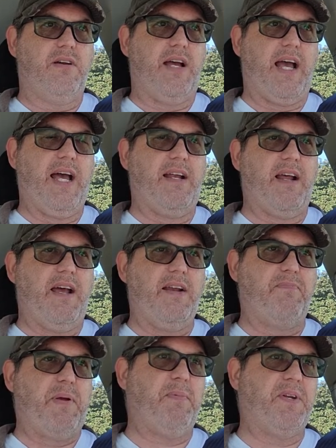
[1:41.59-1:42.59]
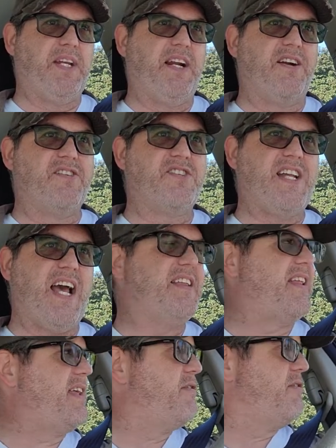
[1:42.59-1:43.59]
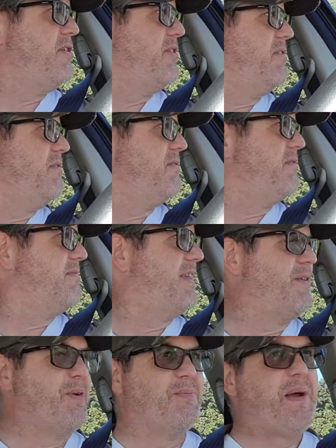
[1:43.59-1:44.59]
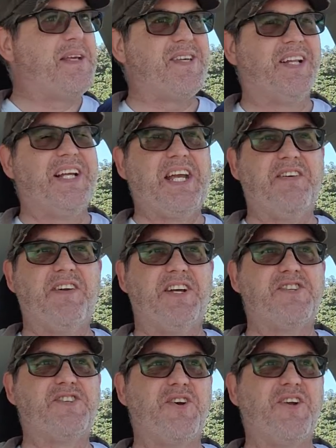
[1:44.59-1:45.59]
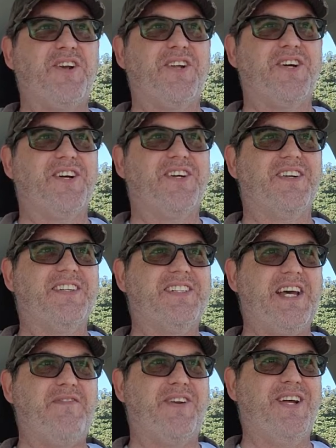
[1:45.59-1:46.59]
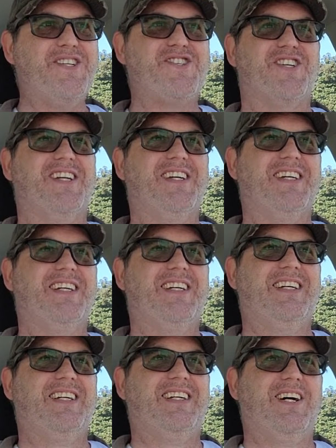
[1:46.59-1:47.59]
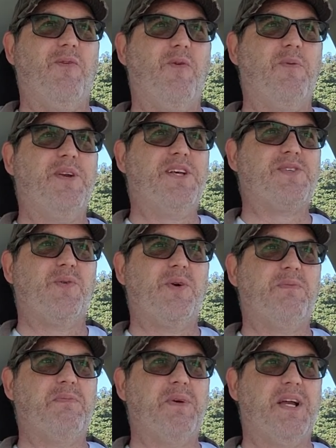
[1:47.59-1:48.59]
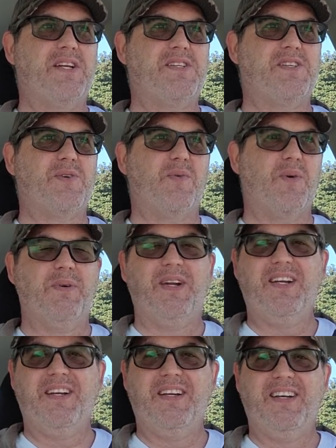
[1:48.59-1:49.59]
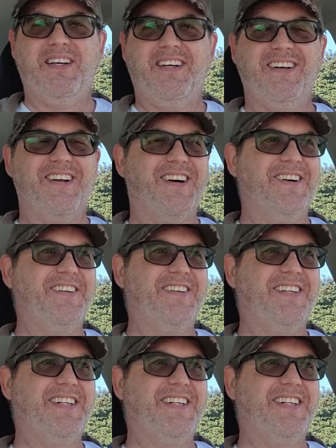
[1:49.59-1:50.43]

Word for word: And and people didn't understand that they were they were basically giving a circular definition. A woman is a woman because it's a woman, you know?